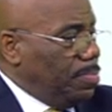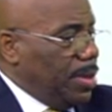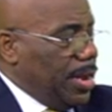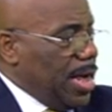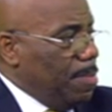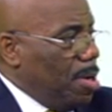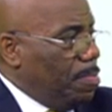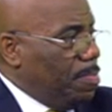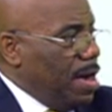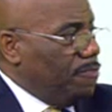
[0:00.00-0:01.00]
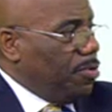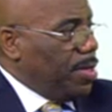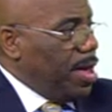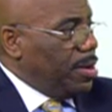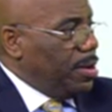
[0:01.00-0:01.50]
It came up after
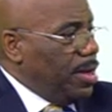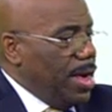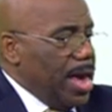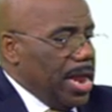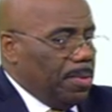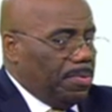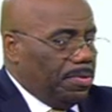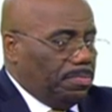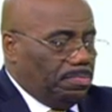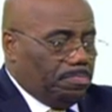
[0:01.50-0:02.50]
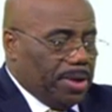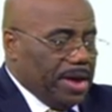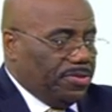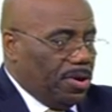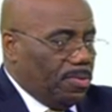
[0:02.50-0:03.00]
that. And it would
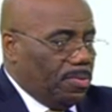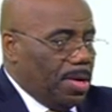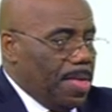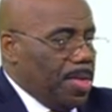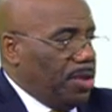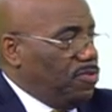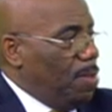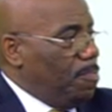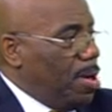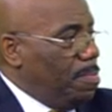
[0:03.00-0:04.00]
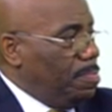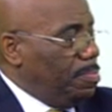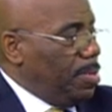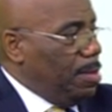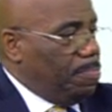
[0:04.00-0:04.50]
plateau and then jump up,
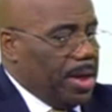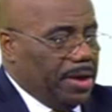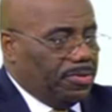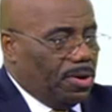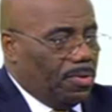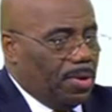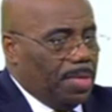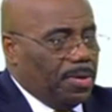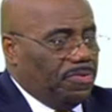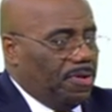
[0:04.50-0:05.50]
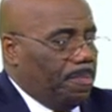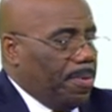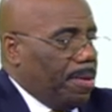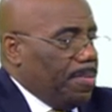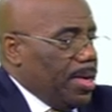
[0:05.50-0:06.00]
and plateau and then jump
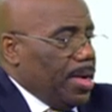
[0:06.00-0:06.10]
up.